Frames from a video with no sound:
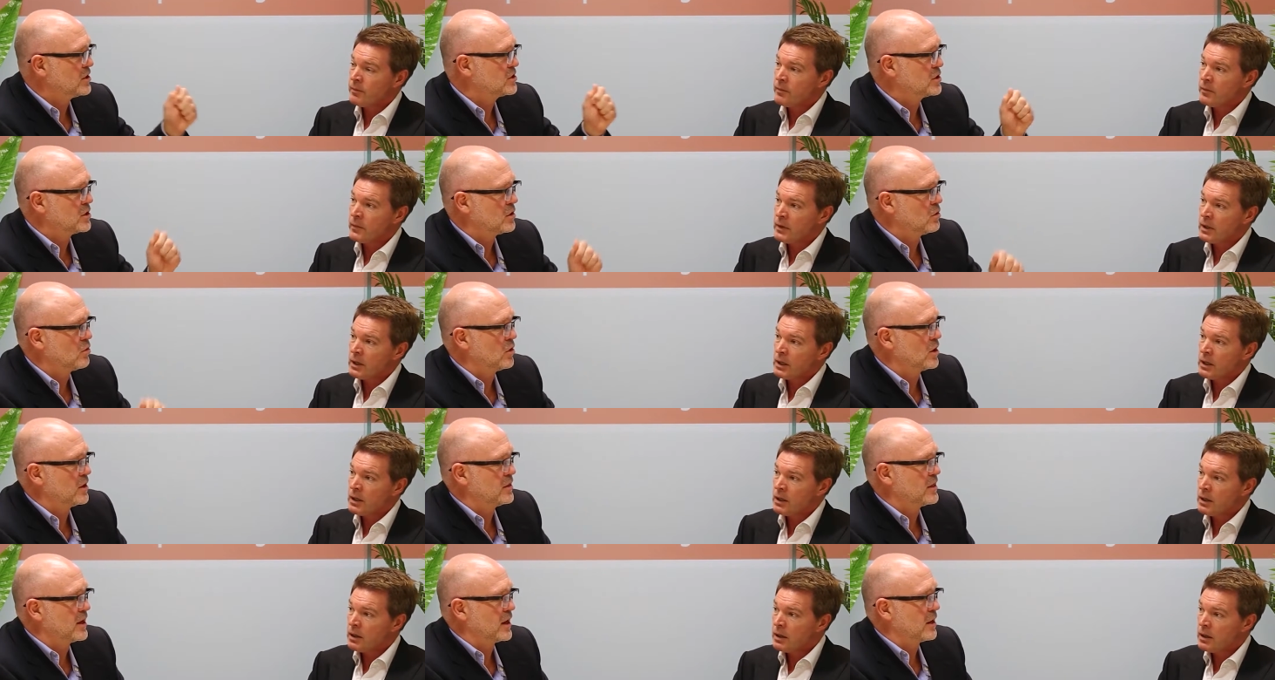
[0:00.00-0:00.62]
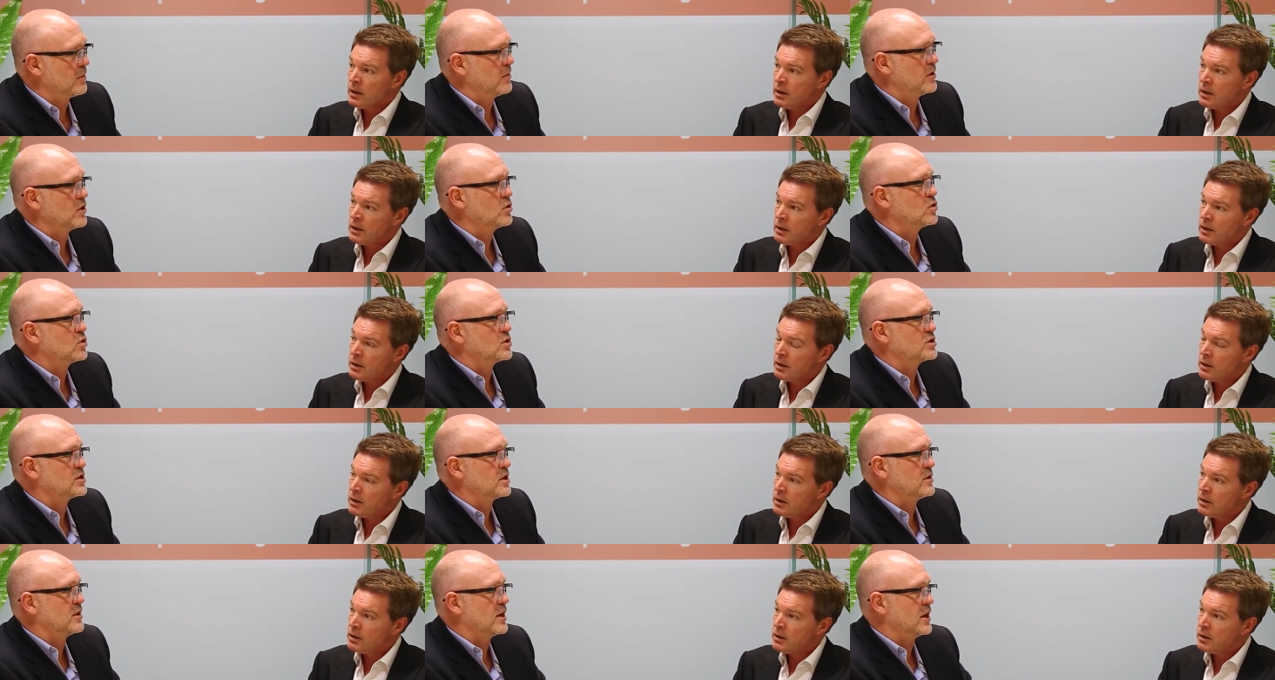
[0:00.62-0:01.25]
Speaker 1: mentioned a word that I'm
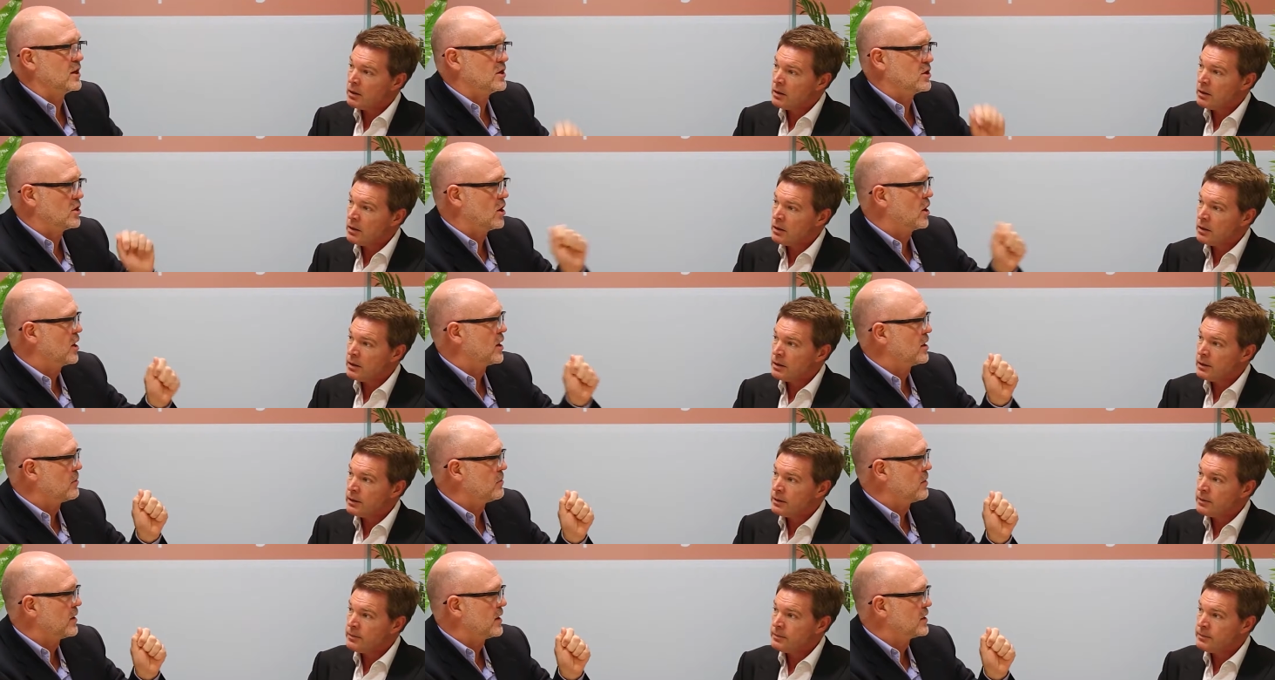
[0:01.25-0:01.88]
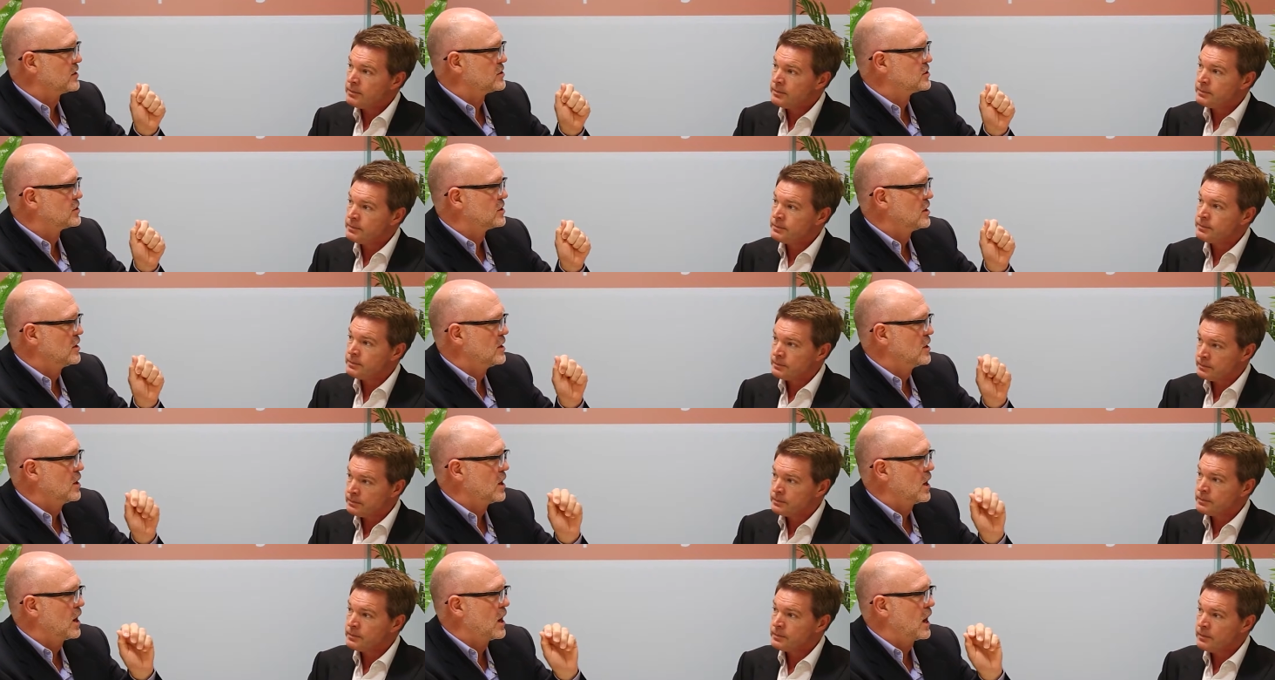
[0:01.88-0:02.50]
interested in there database.
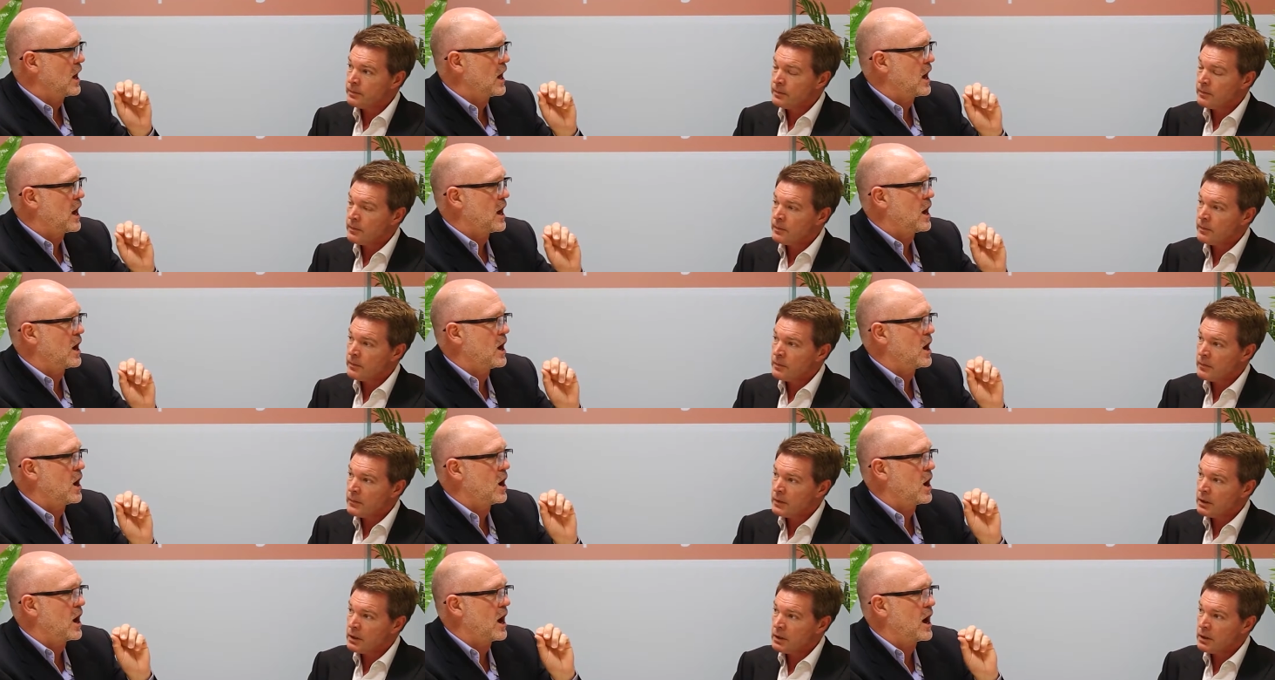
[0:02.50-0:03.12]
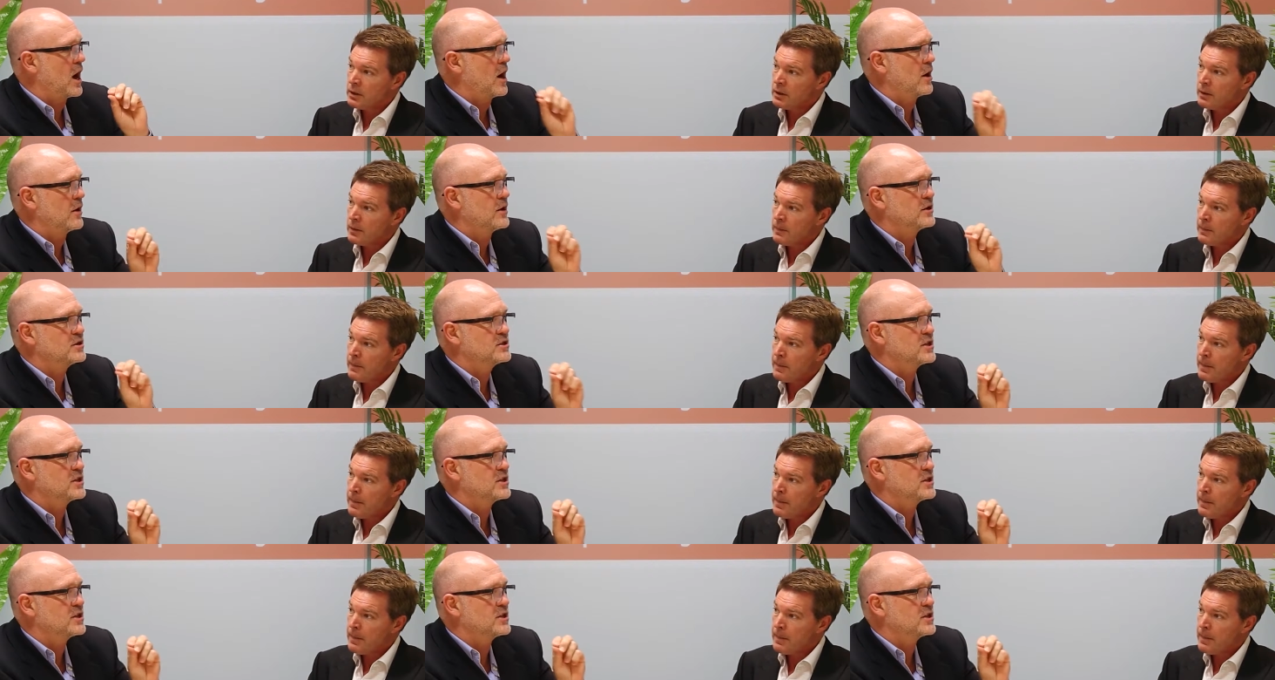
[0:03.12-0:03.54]
How, how